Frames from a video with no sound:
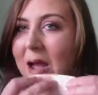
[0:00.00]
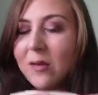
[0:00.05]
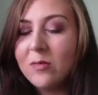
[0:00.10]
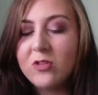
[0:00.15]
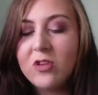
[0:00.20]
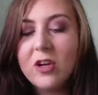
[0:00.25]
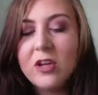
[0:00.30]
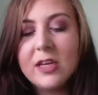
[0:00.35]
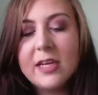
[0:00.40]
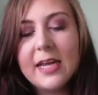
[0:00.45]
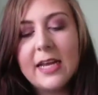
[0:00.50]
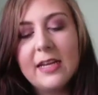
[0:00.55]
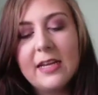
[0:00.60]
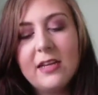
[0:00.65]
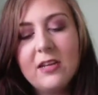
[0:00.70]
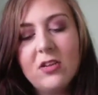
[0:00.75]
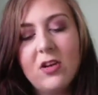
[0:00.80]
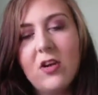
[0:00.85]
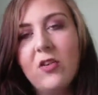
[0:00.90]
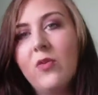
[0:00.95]
I'm trying to get
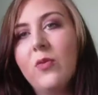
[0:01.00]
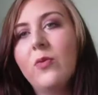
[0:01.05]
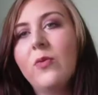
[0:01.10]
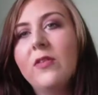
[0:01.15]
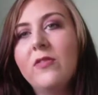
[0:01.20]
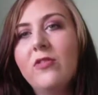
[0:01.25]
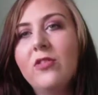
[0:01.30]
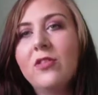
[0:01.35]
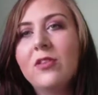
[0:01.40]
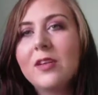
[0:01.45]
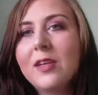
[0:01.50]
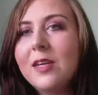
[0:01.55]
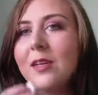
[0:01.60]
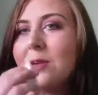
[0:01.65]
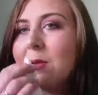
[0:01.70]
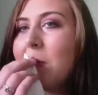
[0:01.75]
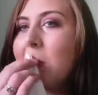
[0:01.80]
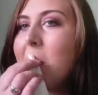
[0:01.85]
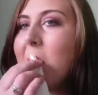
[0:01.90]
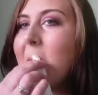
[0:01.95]
these off, we've just
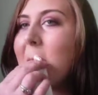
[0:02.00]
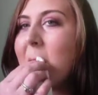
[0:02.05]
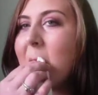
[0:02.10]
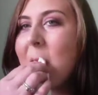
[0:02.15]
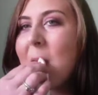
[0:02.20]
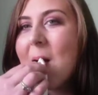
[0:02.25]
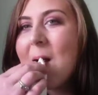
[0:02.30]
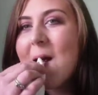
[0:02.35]
kicked them off